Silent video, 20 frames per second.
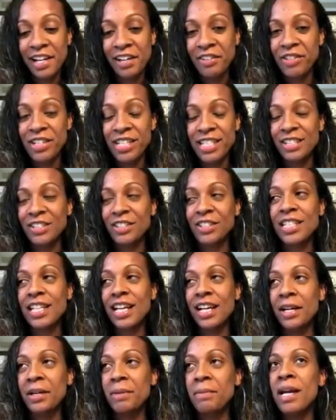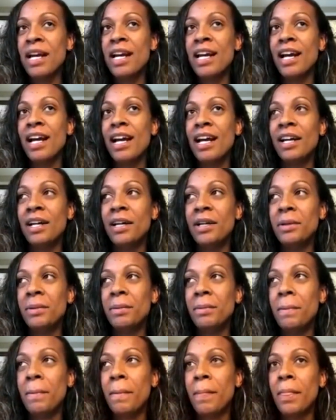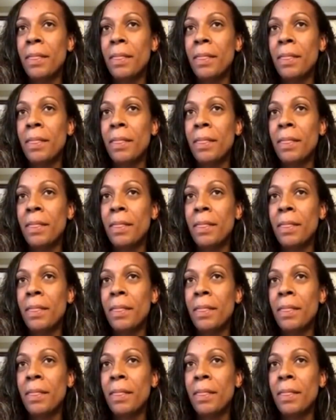every single time. Um,